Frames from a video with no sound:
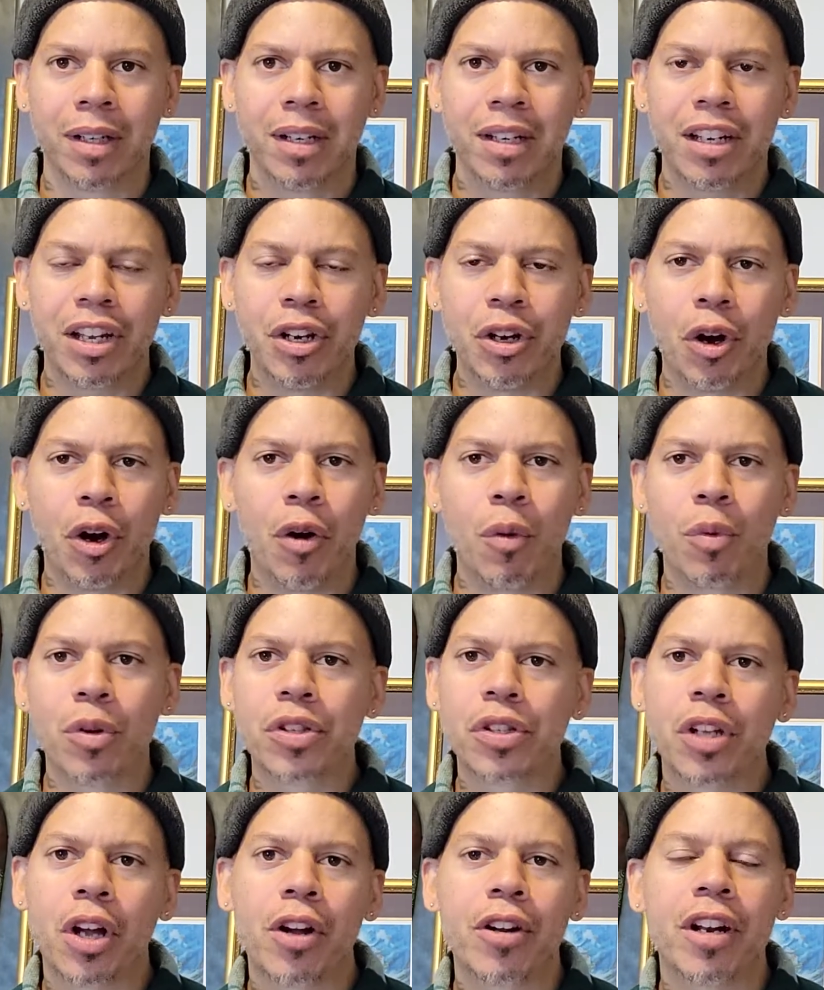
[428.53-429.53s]
You know, and we're
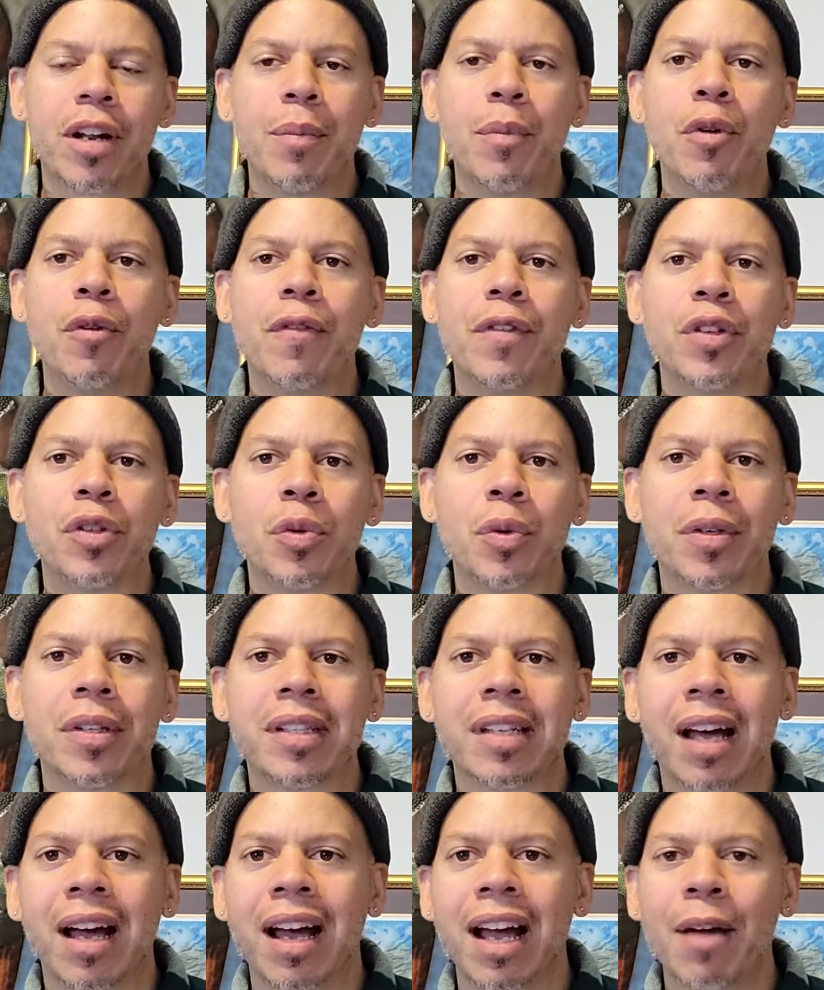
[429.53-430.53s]
starting to move into a
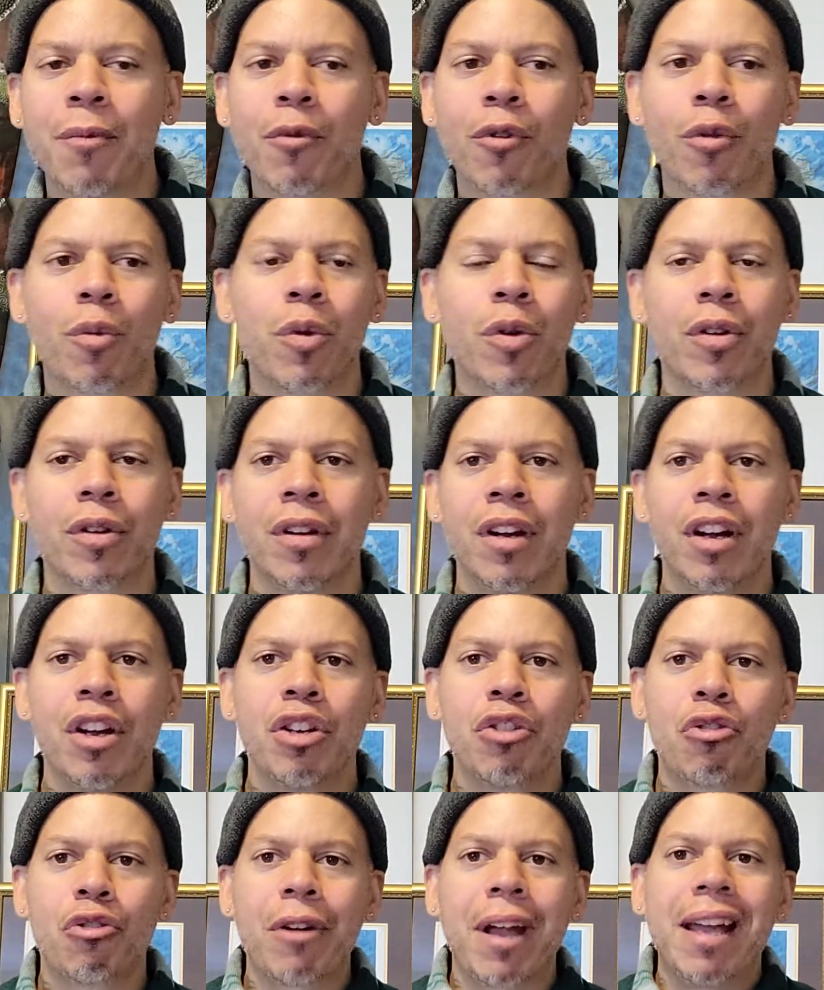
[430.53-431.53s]
time where we're
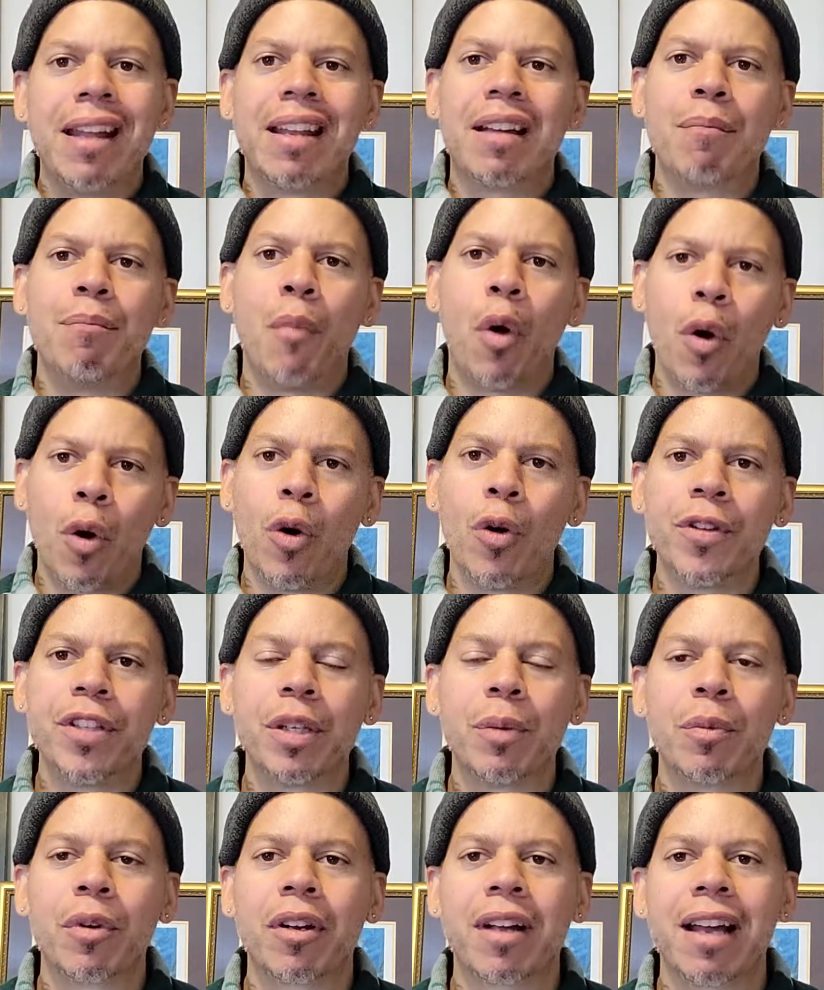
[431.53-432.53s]
creating molds
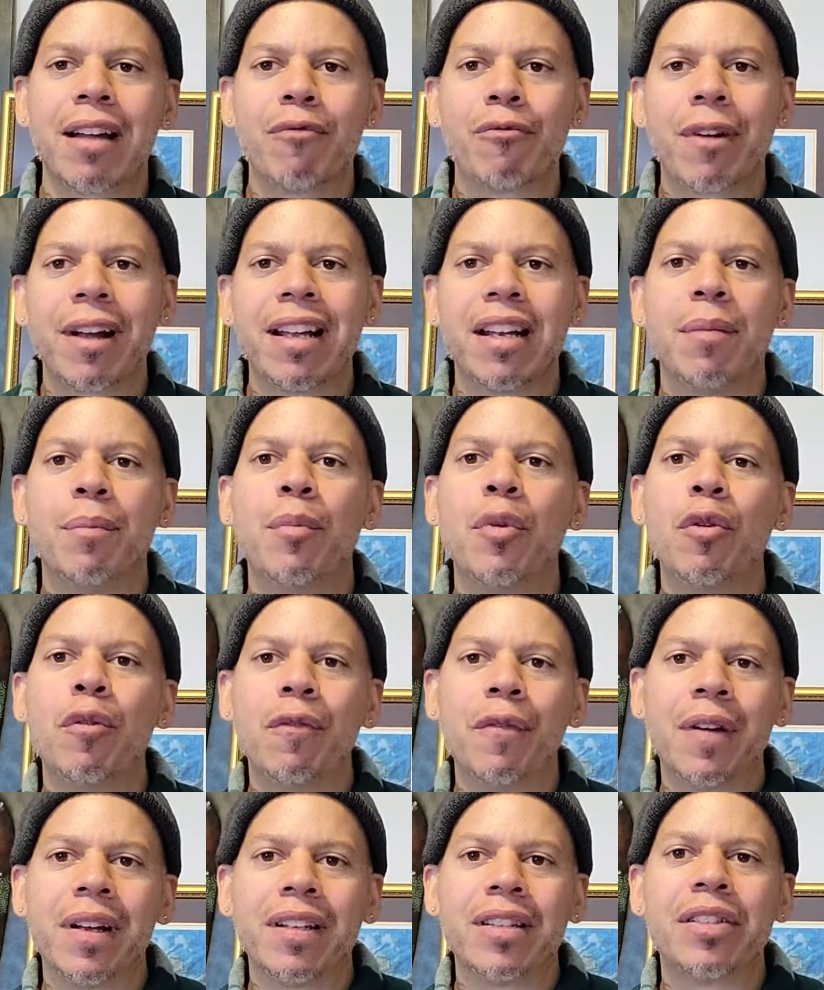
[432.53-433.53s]
and we're getting ready to move
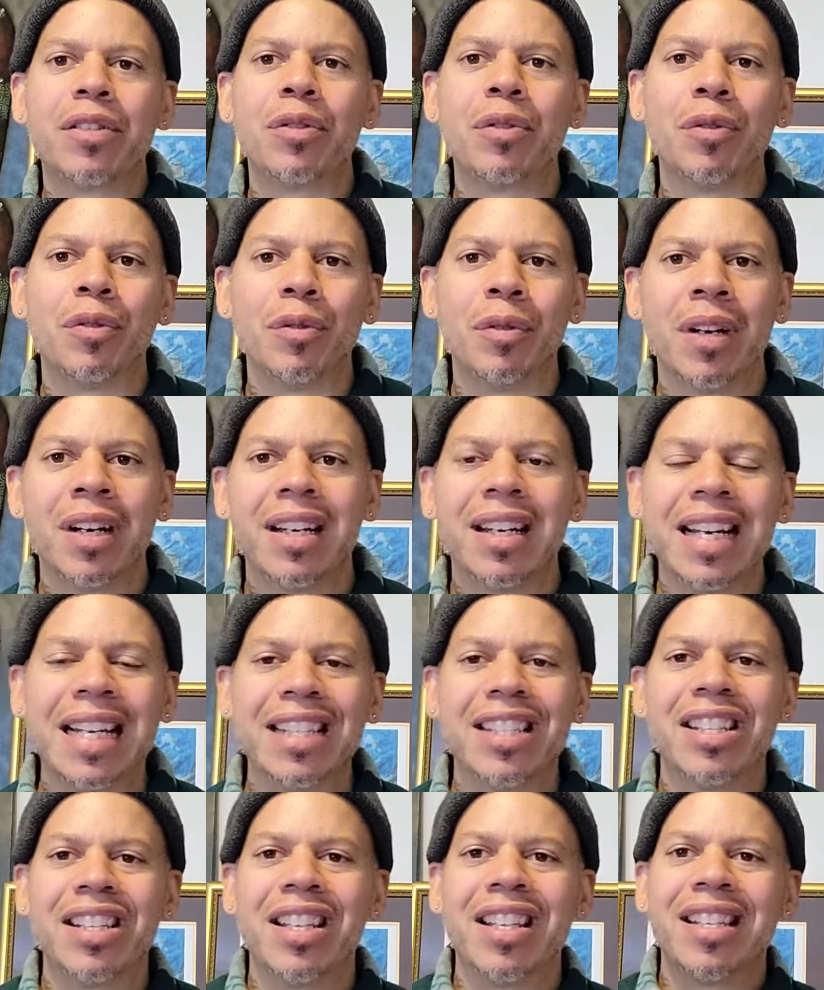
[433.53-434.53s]
into
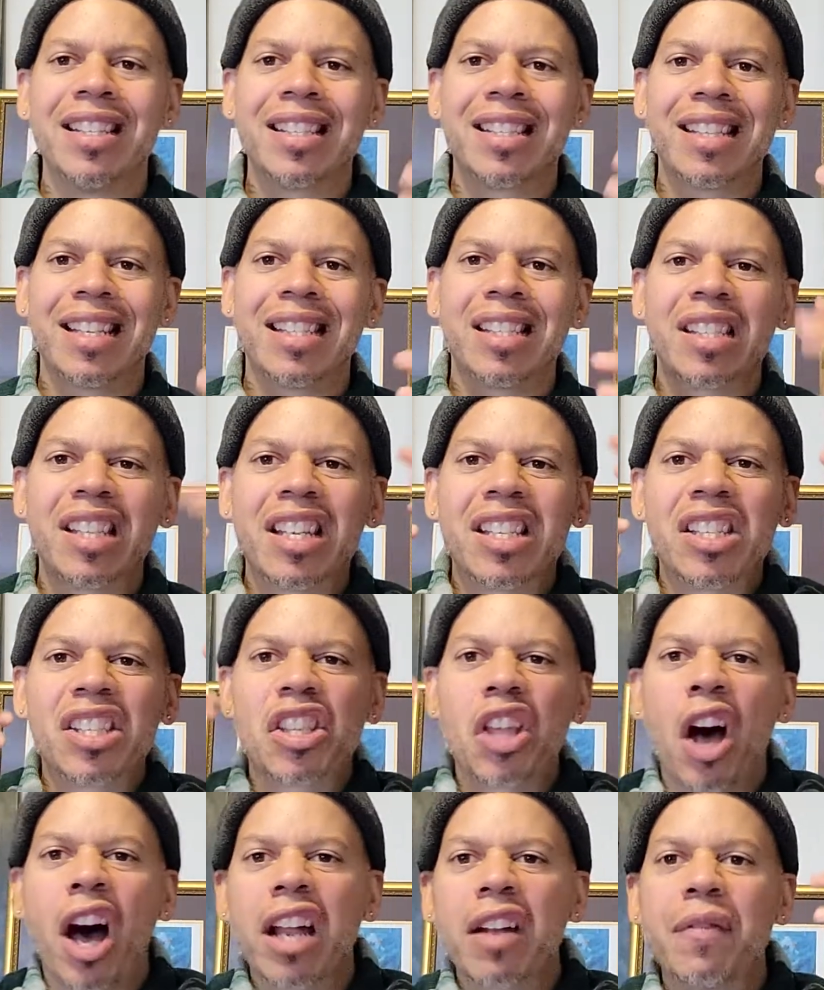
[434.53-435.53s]
this
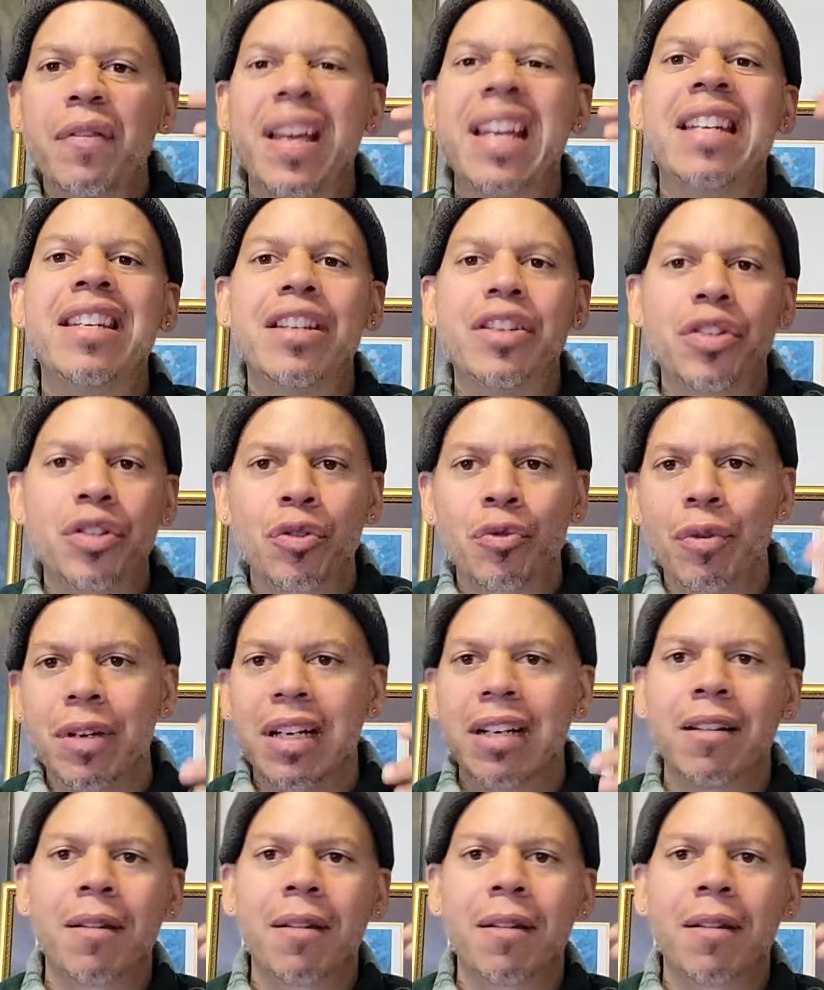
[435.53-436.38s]
thought of industry.